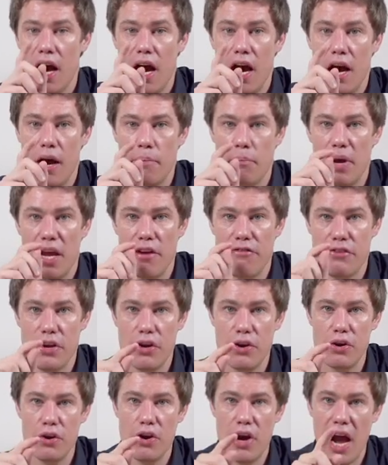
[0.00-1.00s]
Um, if
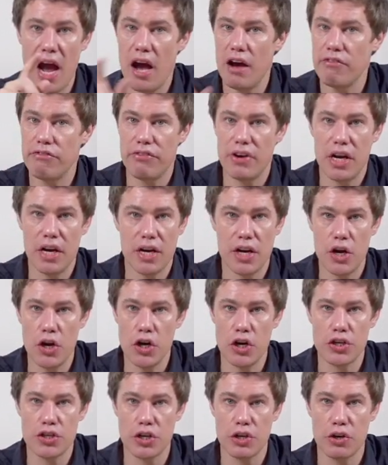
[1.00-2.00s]
you have an
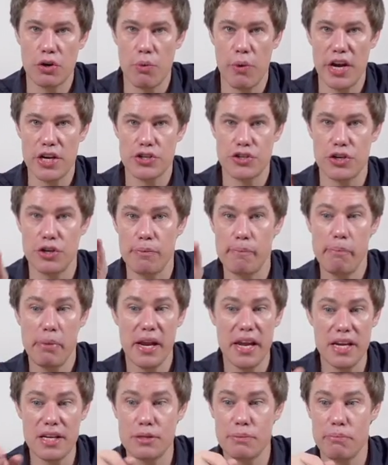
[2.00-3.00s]
urgent question,
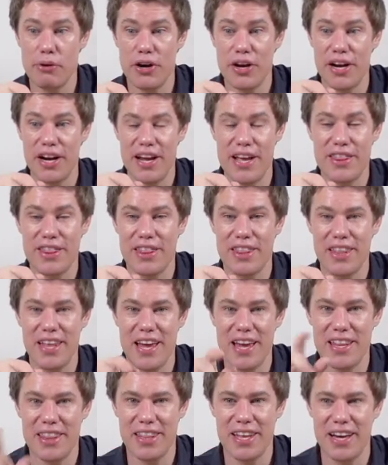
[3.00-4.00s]
please put it in,
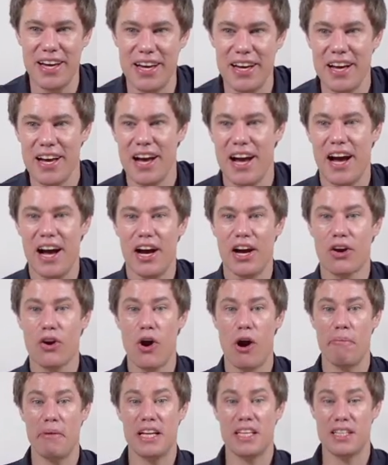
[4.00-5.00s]
in the uh,
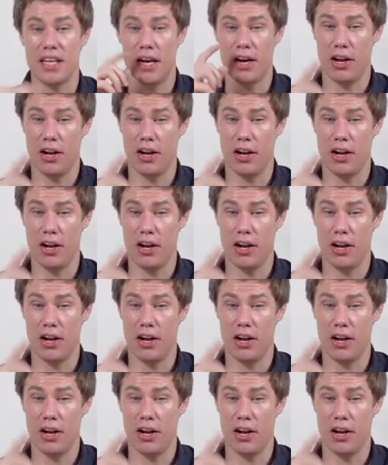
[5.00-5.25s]
comments and